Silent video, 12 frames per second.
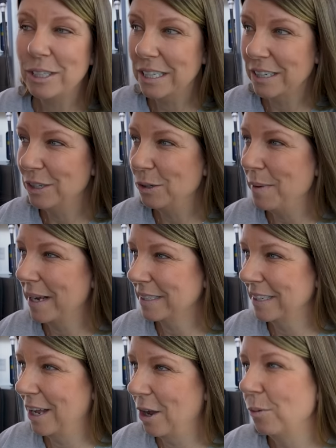We're still in New
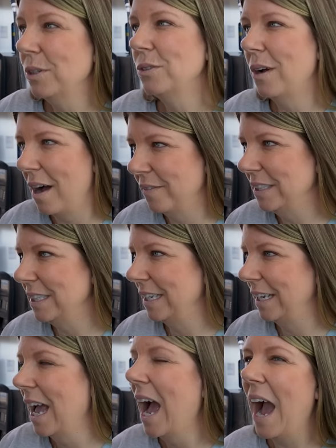Mexico, which
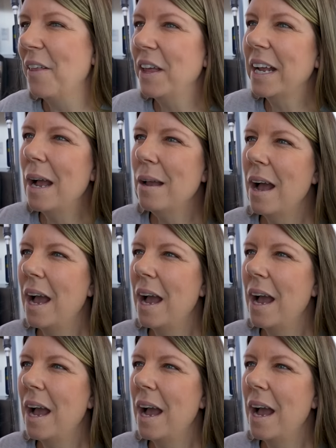obviously, I think